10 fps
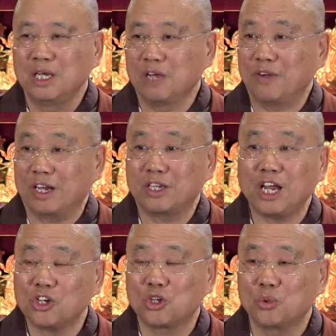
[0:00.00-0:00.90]
If I
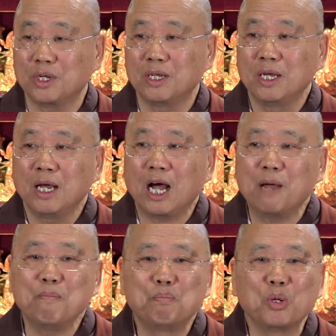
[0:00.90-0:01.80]
attach to it,
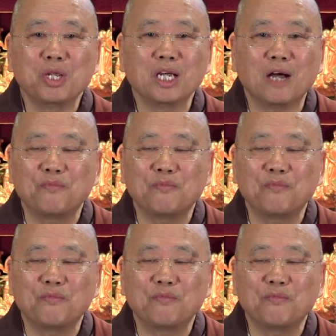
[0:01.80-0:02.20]
I'm building